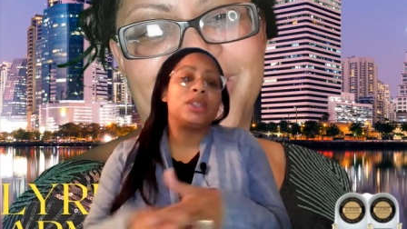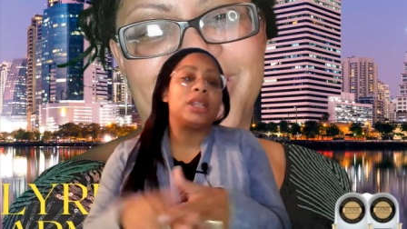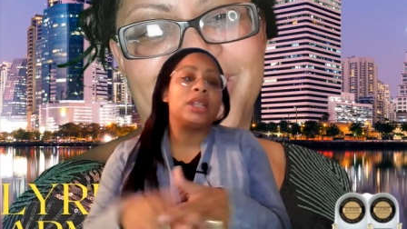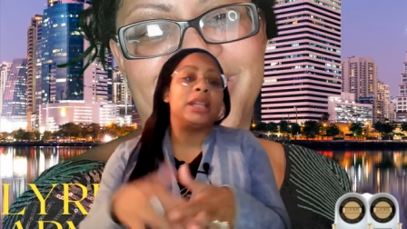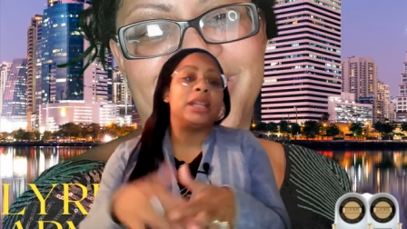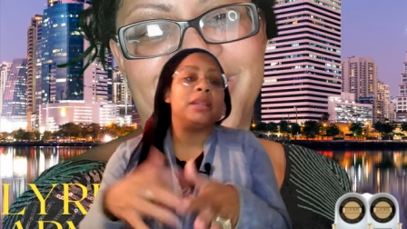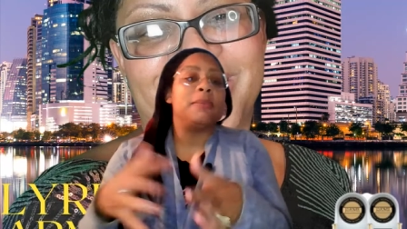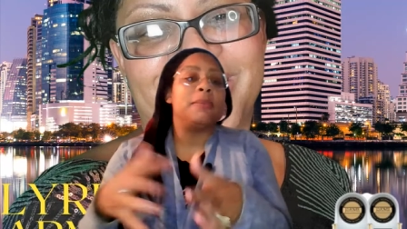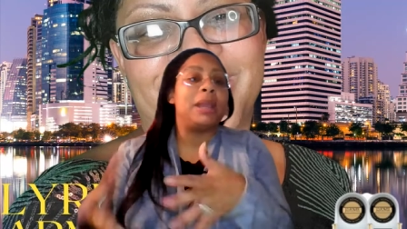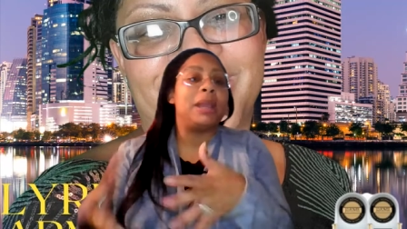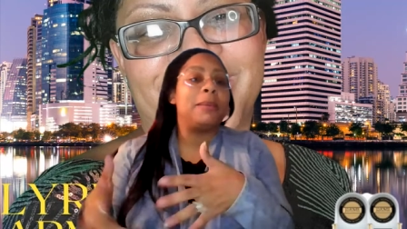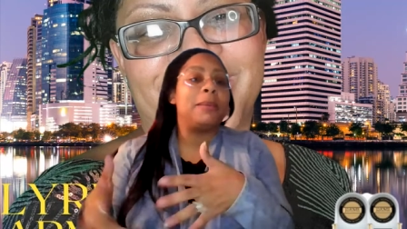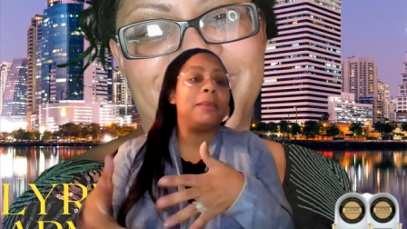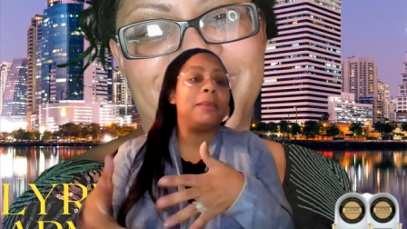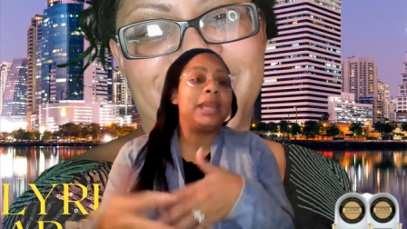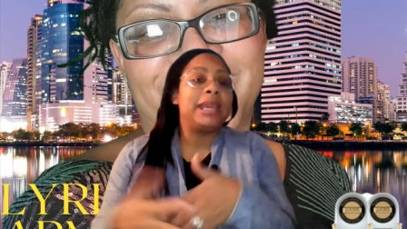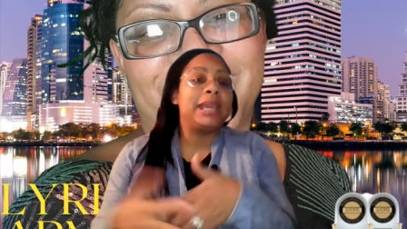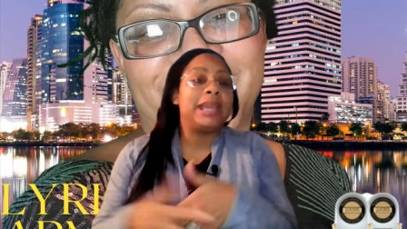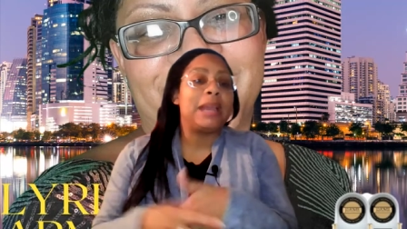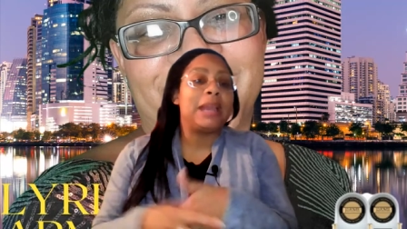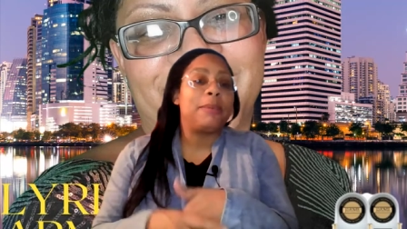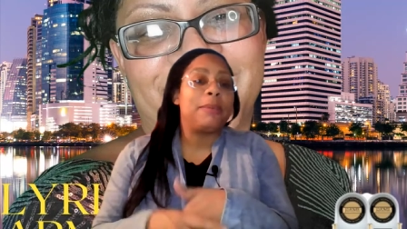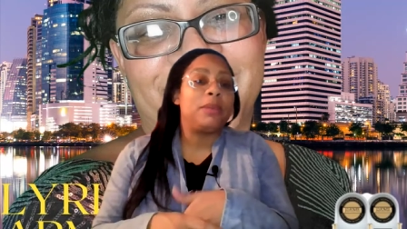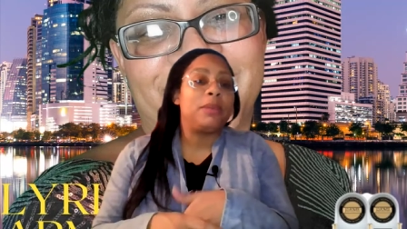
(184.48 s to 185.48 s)
and maybe they
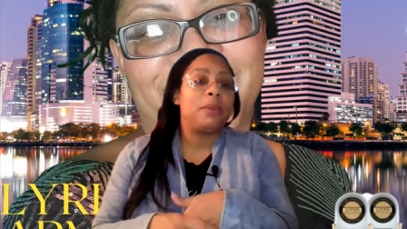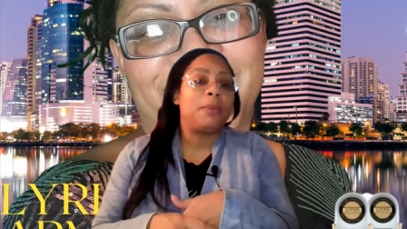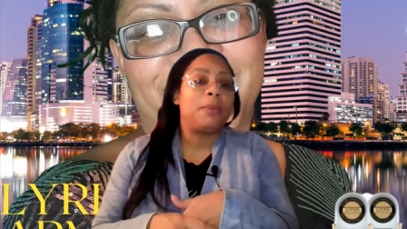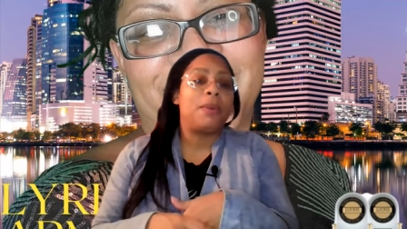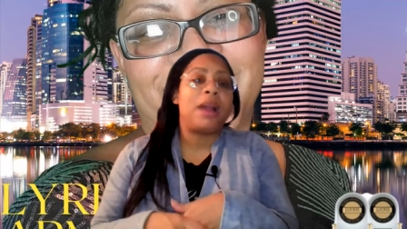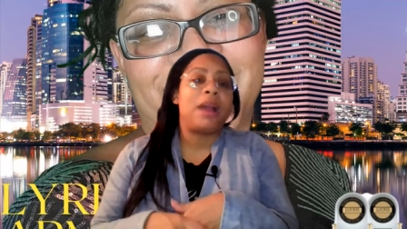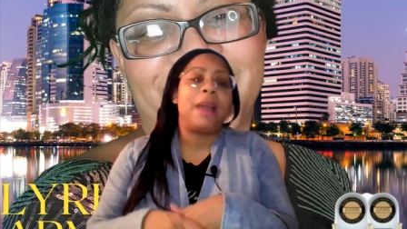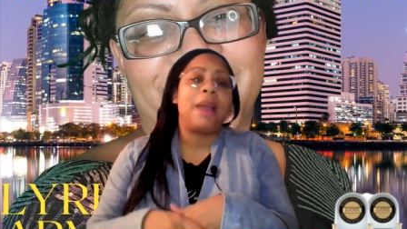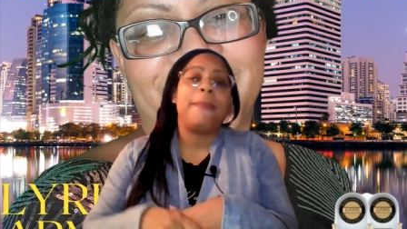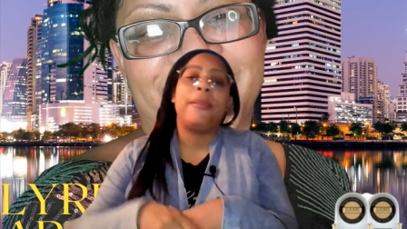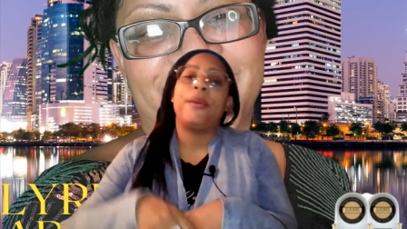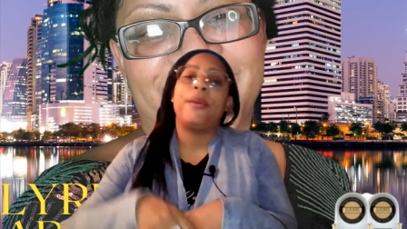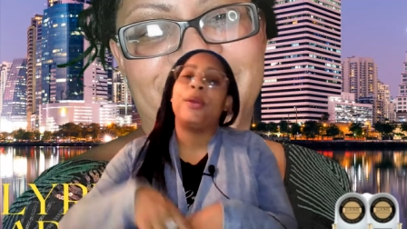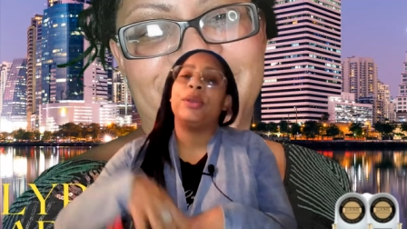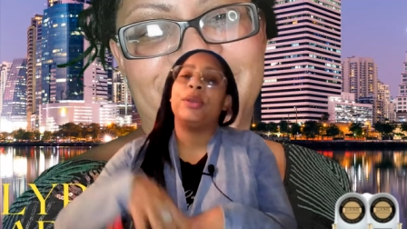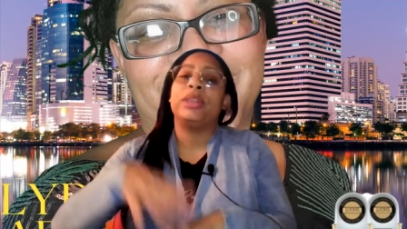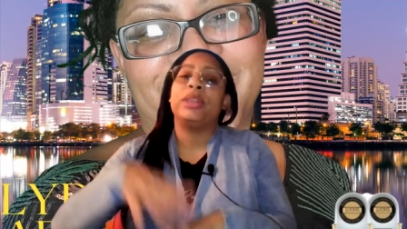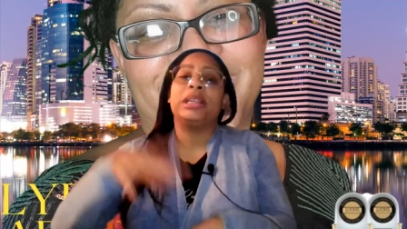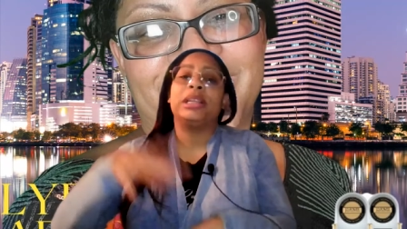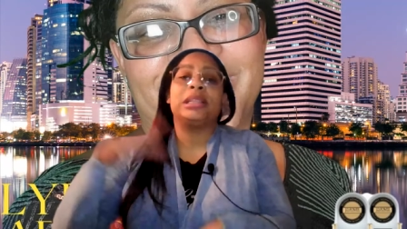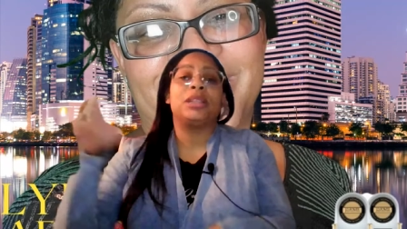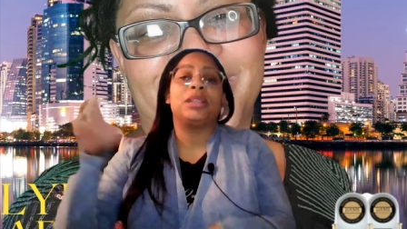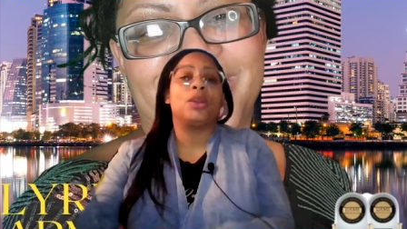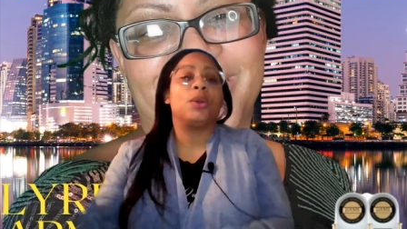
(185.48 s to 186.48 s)
kept the primary or
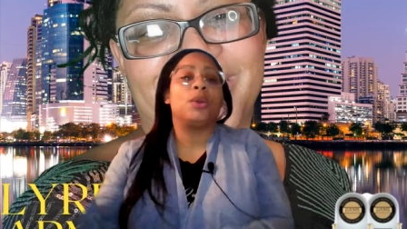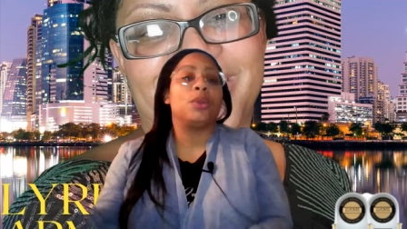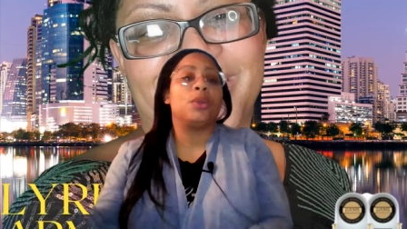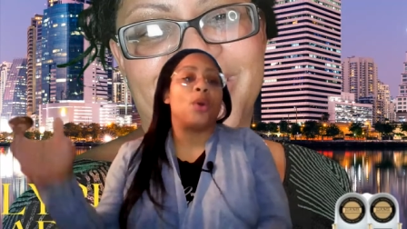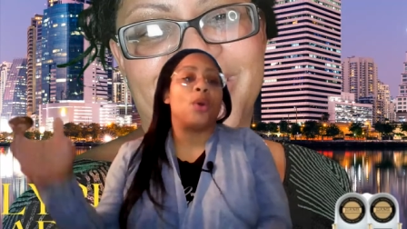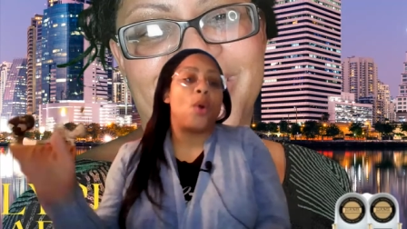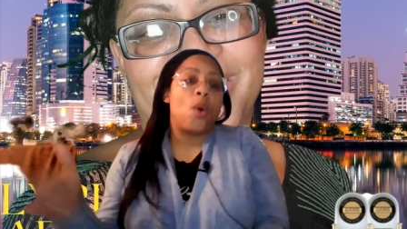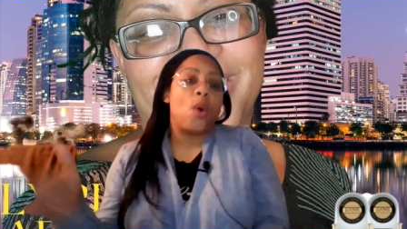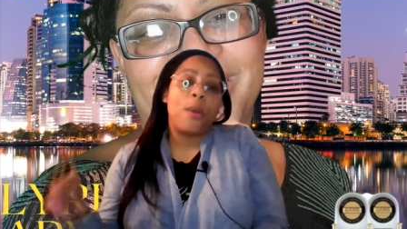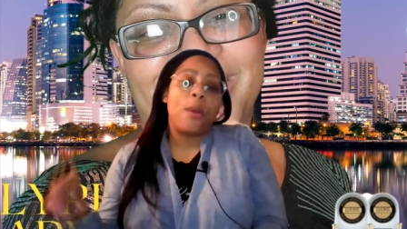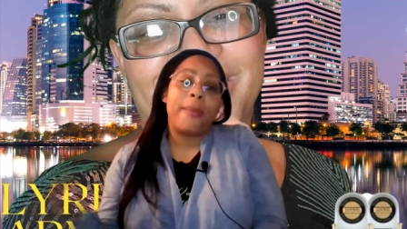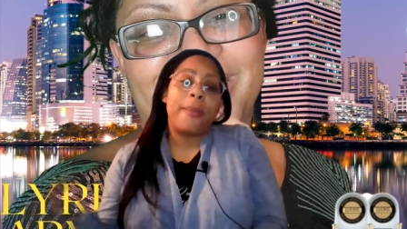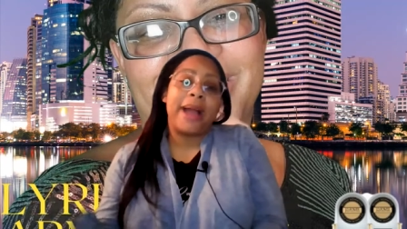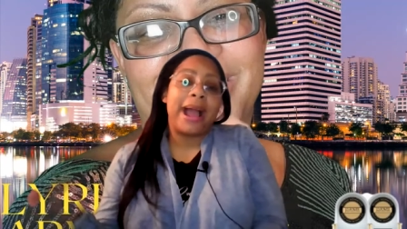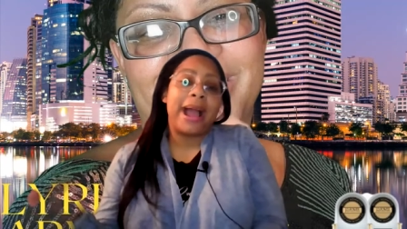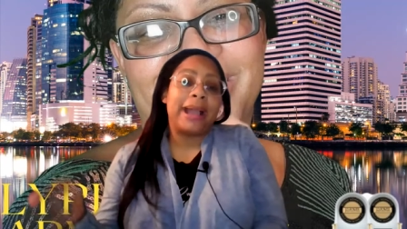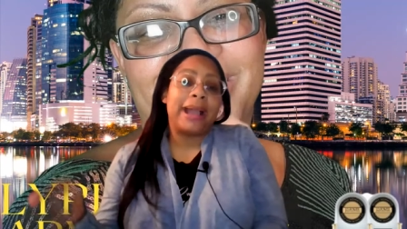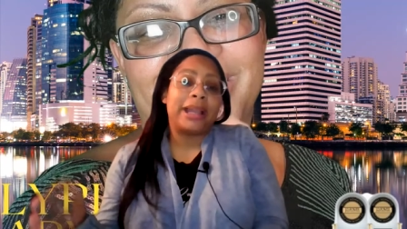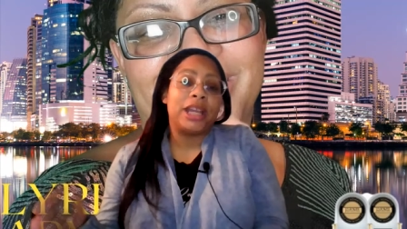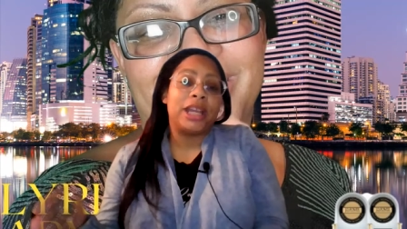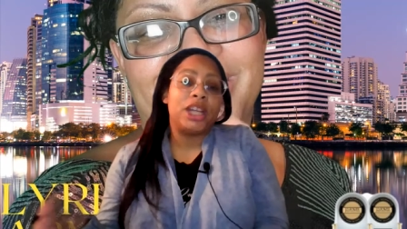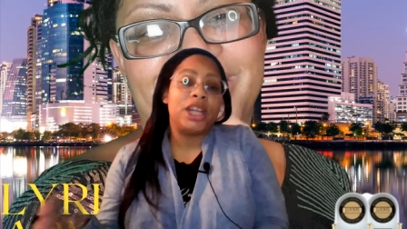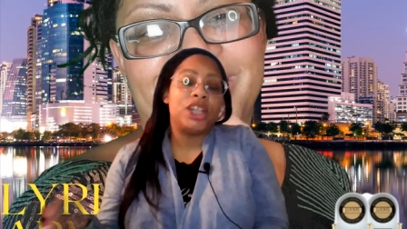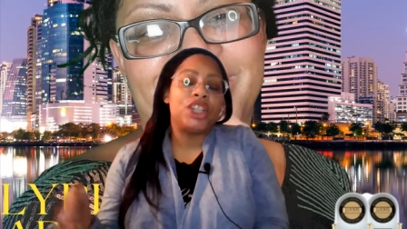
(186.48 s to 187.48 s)
they sold the whole
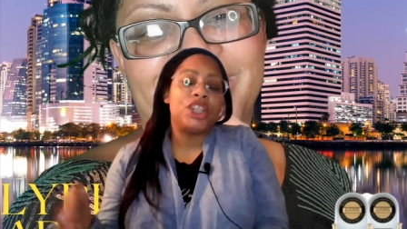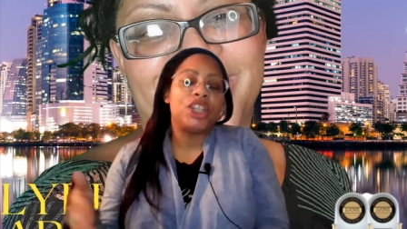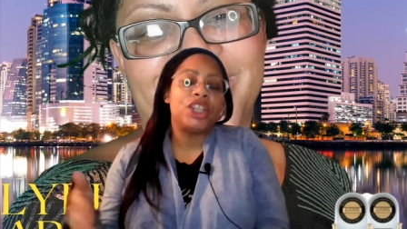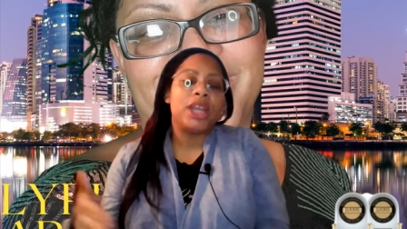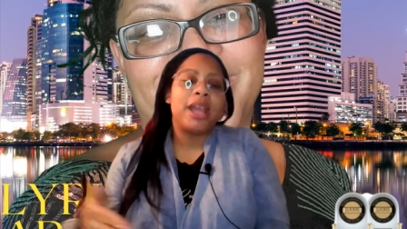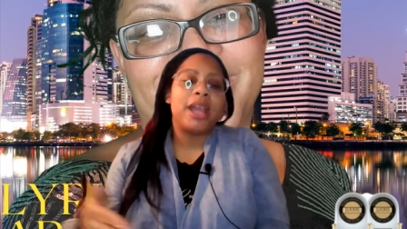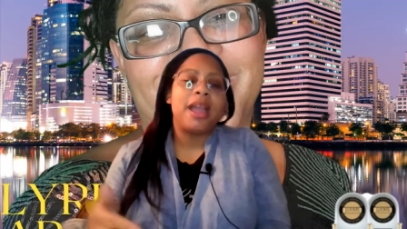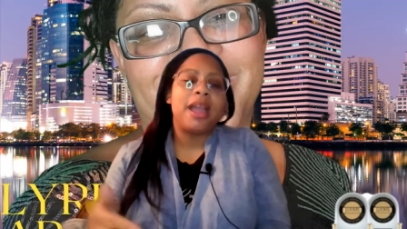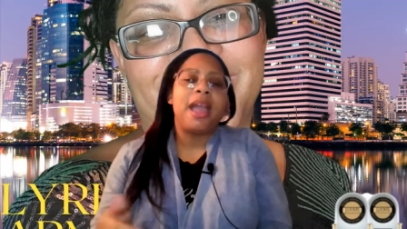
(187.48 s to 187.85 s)
package.